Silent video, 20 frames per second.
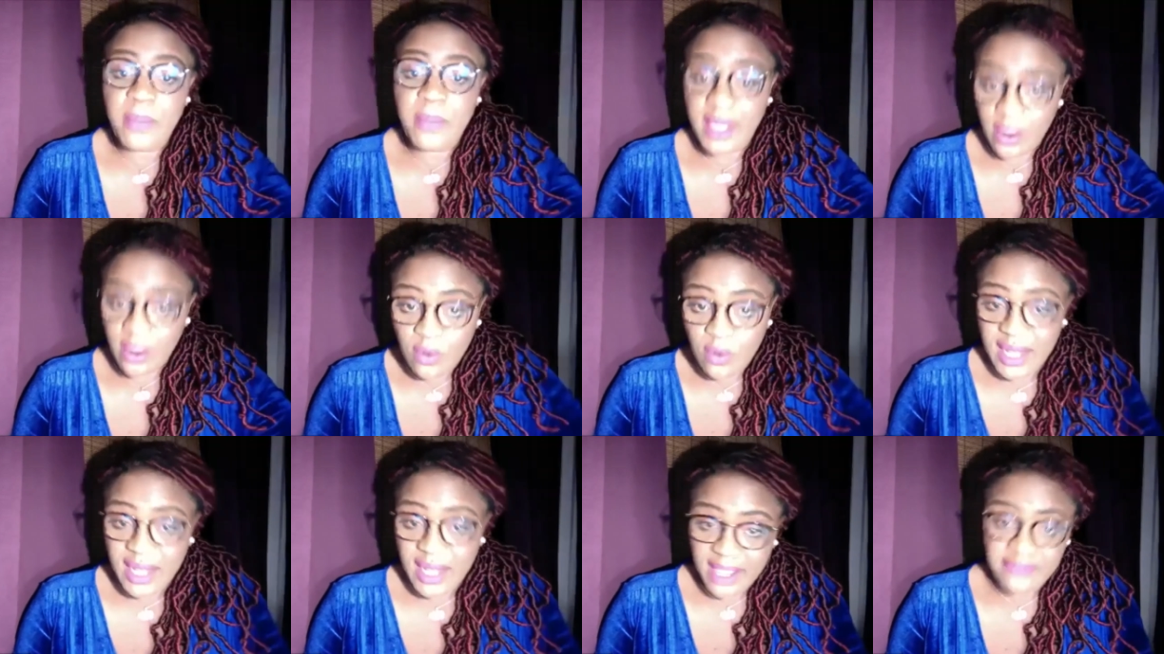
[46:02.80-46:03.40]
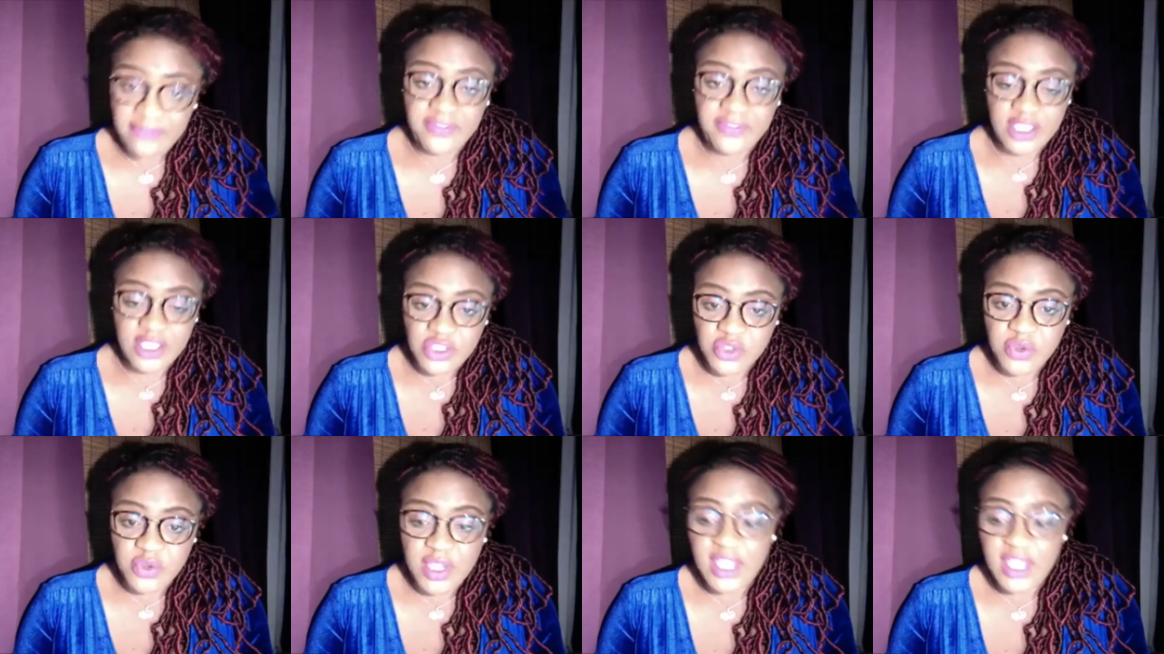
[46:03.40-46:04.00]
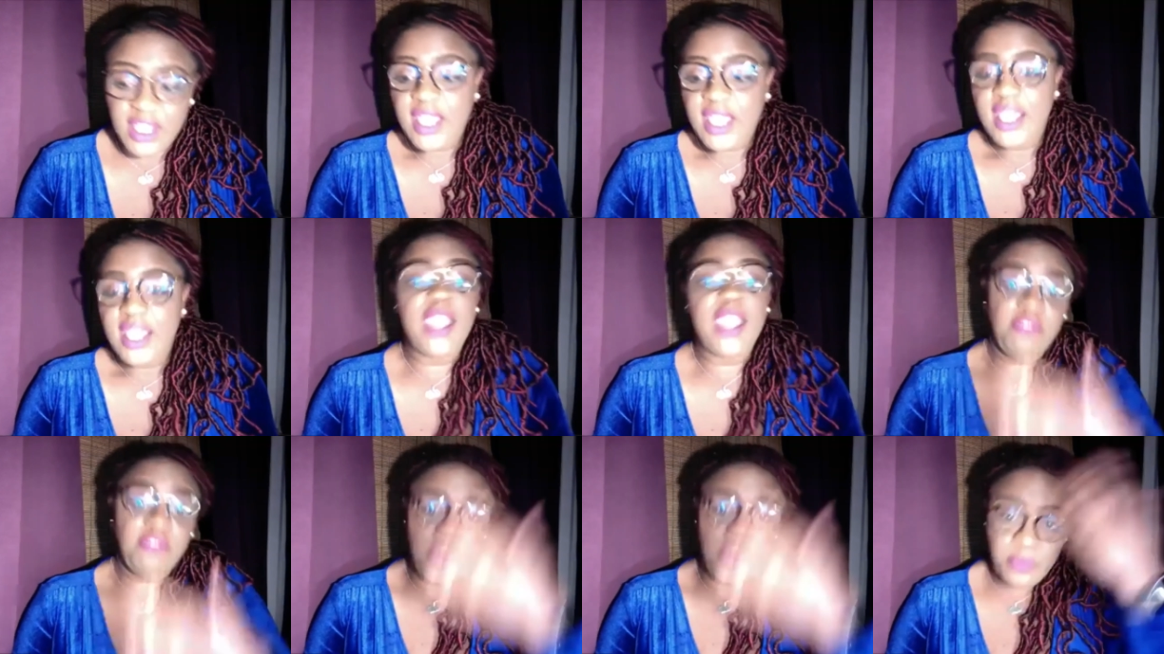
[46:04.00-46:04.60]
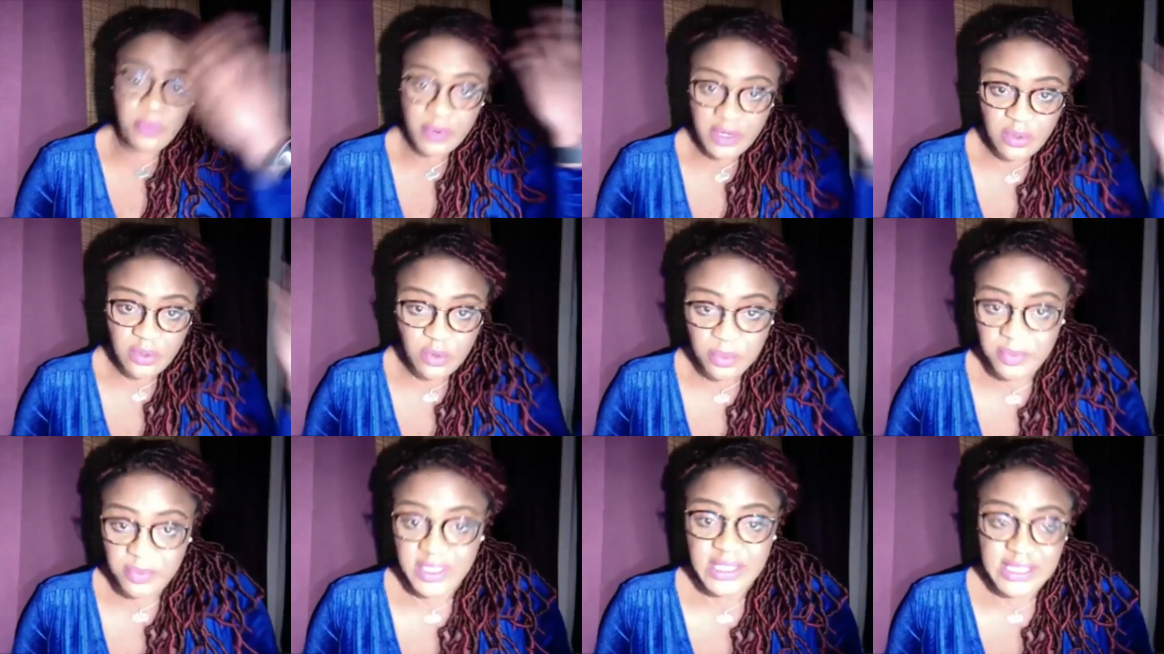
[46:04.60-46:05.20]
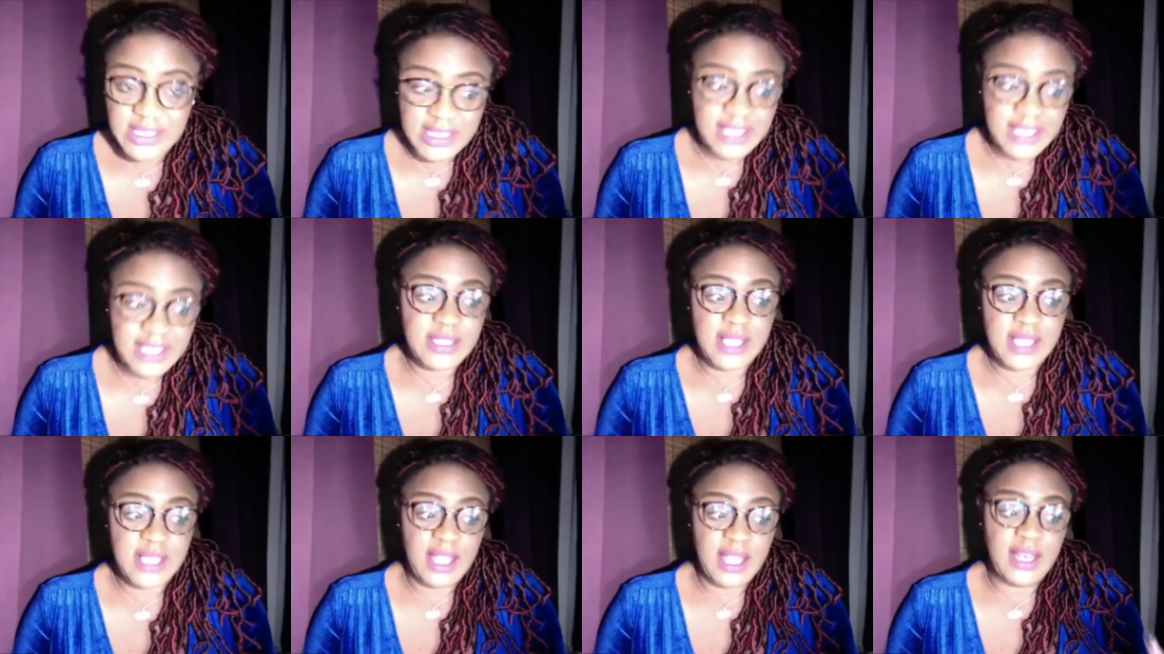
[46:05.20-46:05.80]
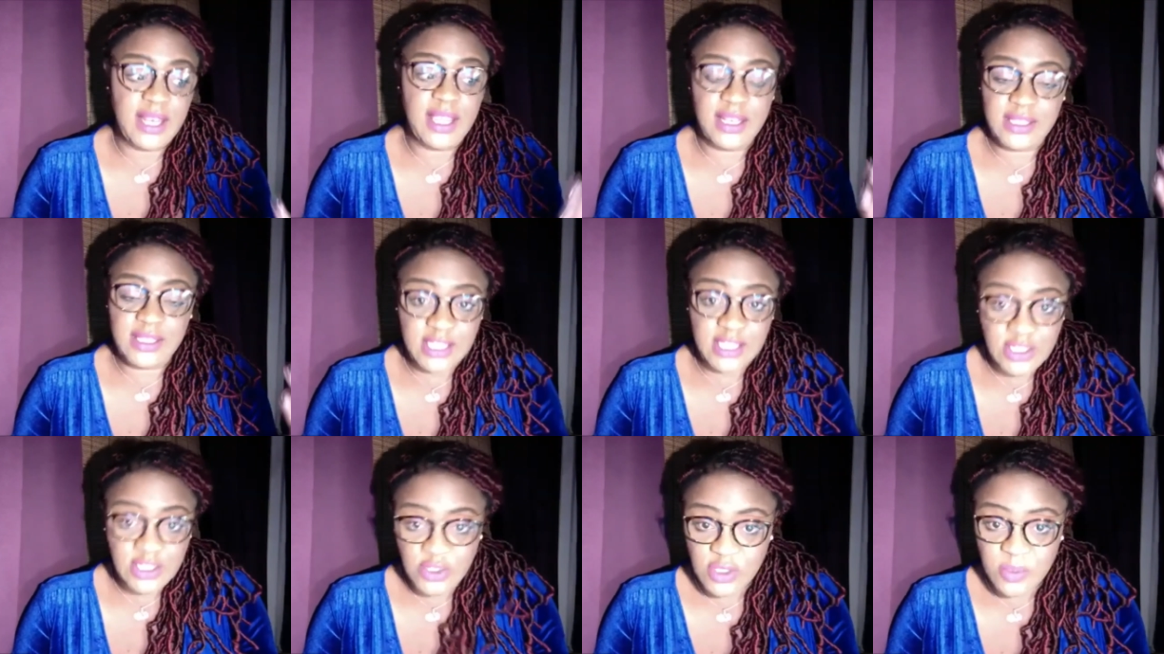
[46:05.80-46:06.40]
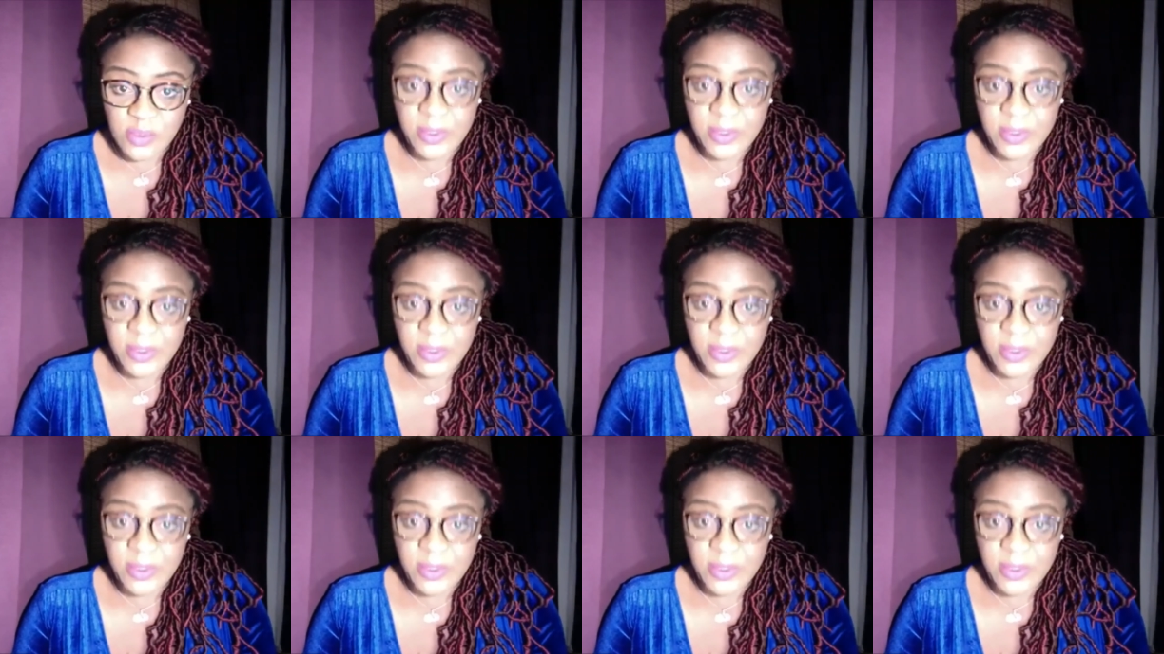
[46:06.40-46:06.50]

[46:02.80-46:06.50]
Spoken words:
whole life history, everybody would be in tears and tissues.